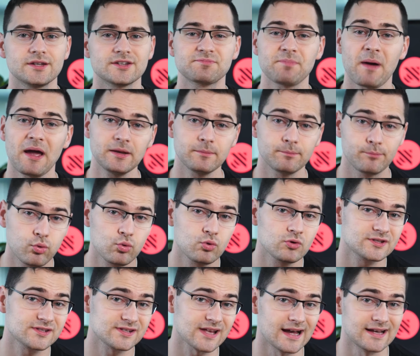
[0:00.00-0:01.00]
Despite
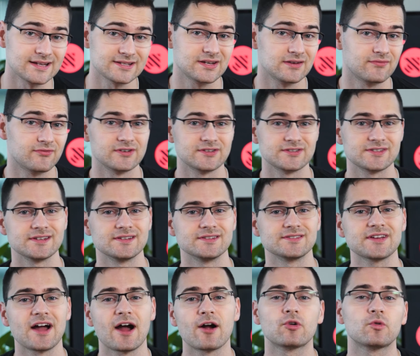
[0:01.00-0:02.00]
pool size
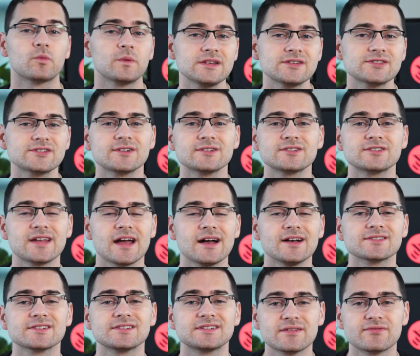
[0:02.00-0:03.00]
differences, our research
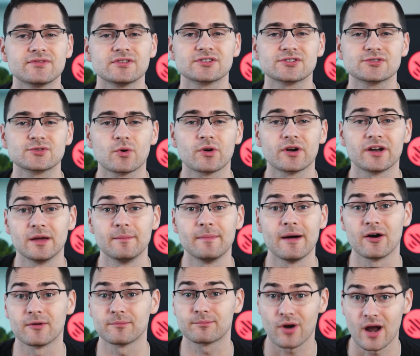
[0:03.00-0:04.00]
tells a different story
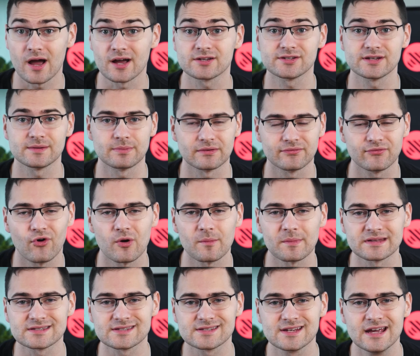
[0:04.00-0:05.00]
about proxy
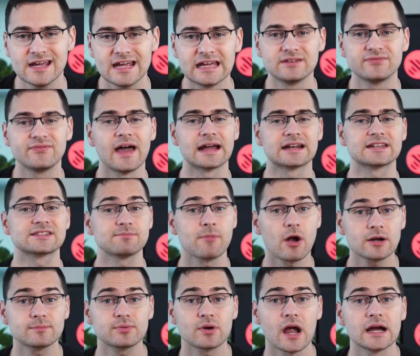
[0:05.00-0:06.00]
performance. In fact,
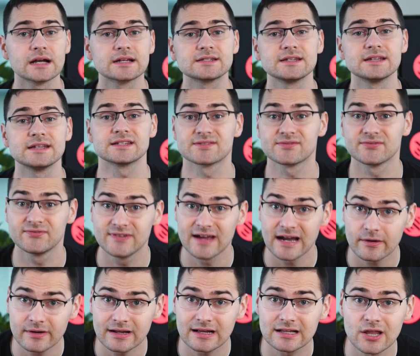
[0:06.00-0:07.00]
Smartproxy is
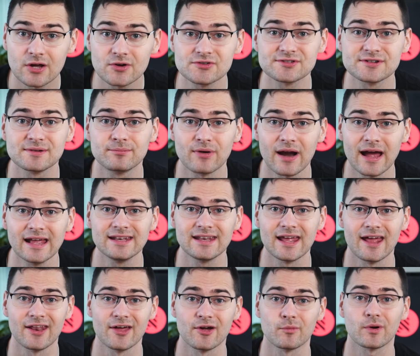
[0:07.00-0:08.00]
very close to Bright
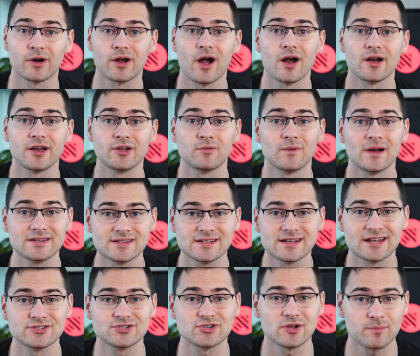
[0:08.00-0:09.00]
Data regarding
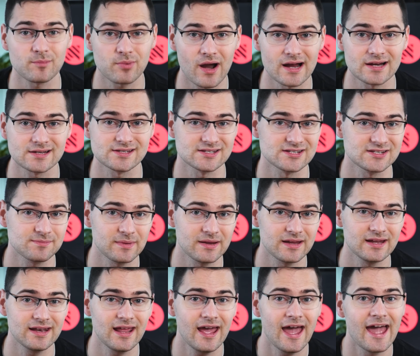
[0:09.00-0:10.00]
residential proxy
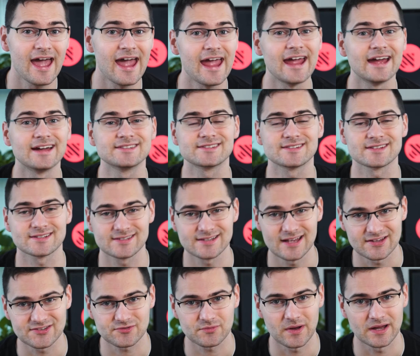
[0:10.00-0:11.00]
speed and
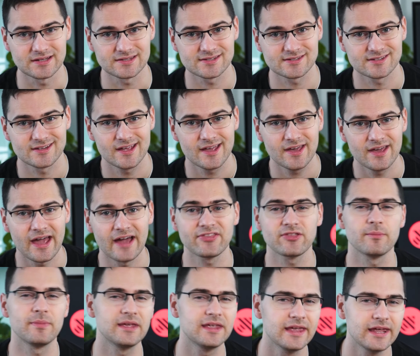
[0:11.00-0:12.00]
success rates. At
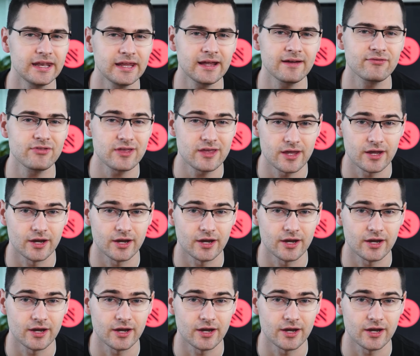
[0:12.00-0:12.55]
the beginning of the